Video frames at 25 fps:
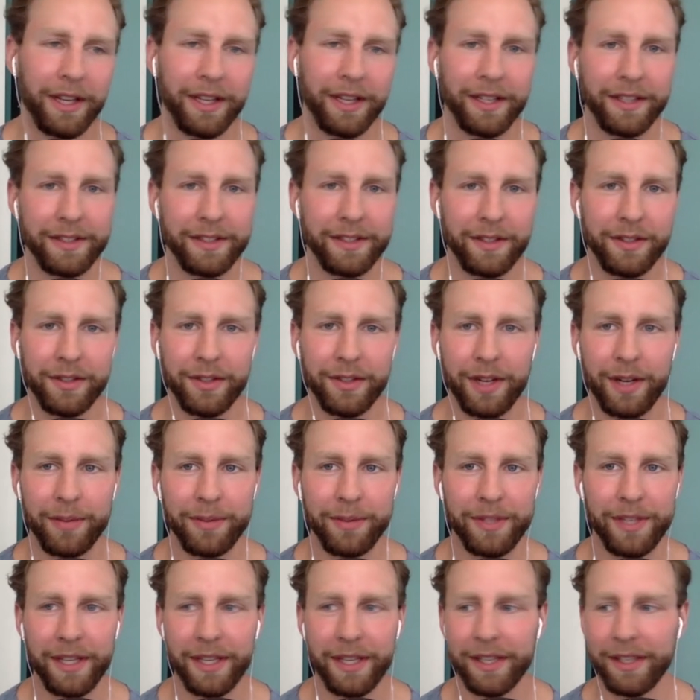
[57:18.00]
Instagram is
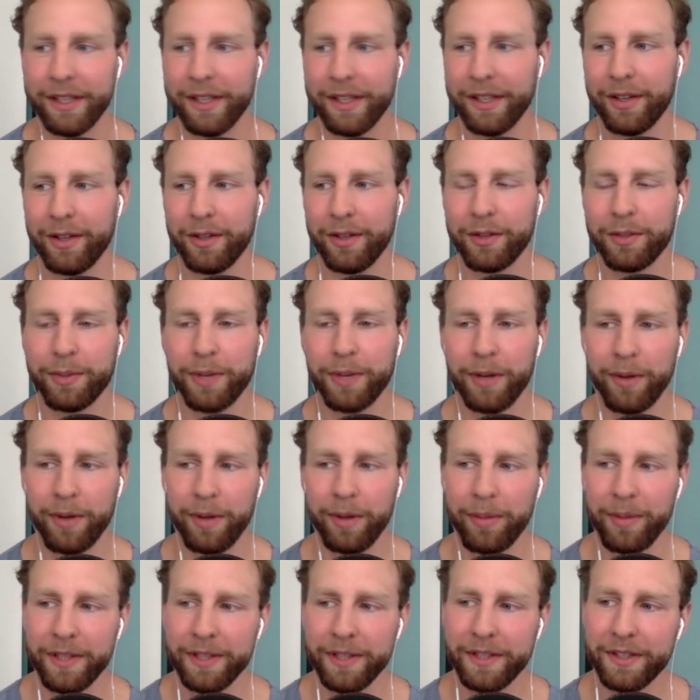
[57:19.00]
a huge part of my
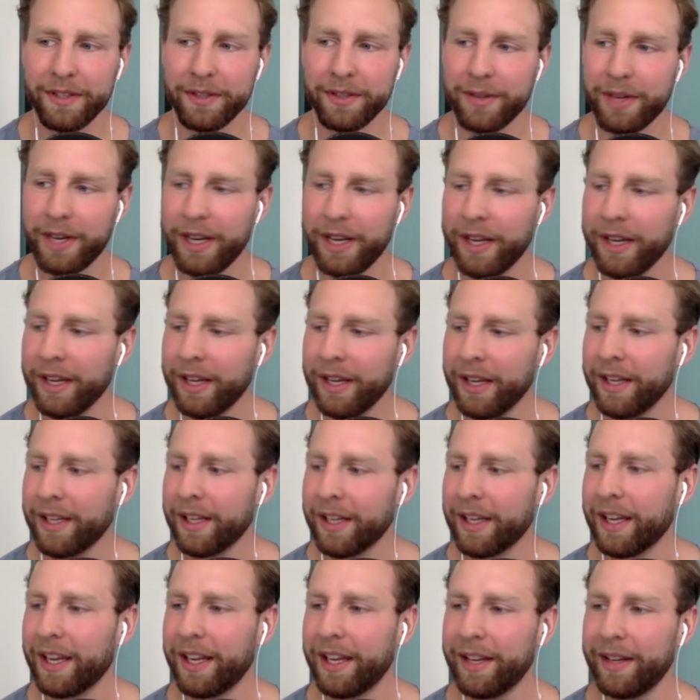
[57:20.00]
business, right?
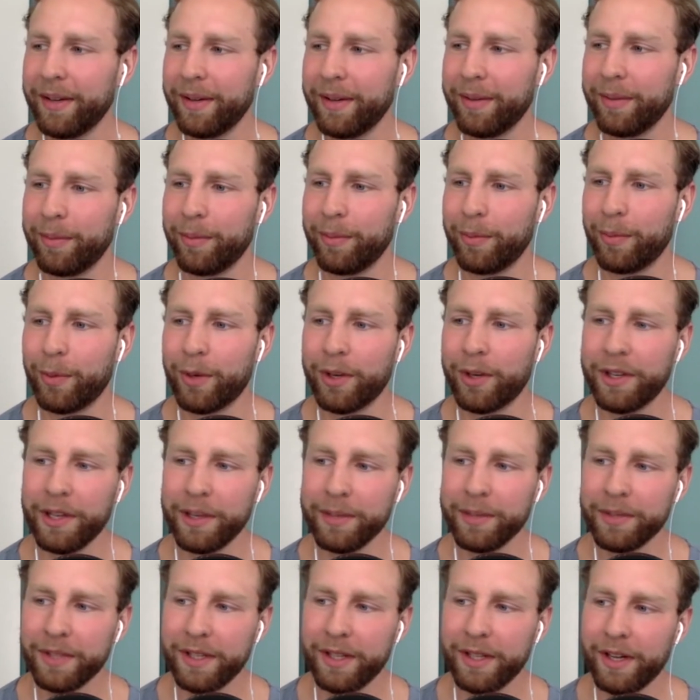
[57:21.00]
And more times than
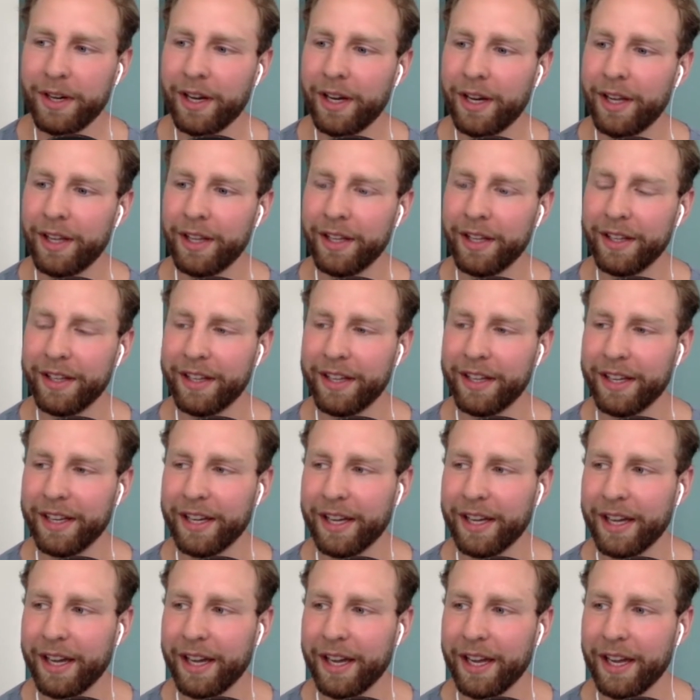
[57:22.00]
not, like, I
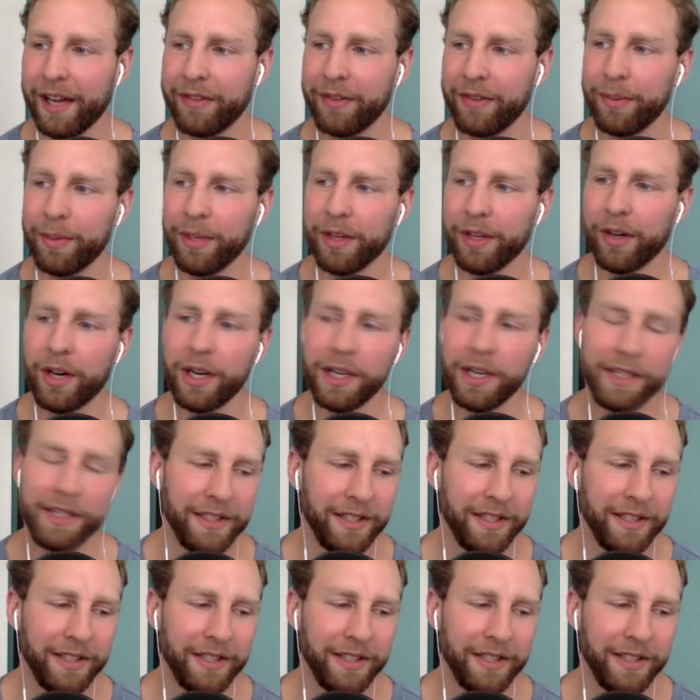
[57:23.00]
have to be conscious of it.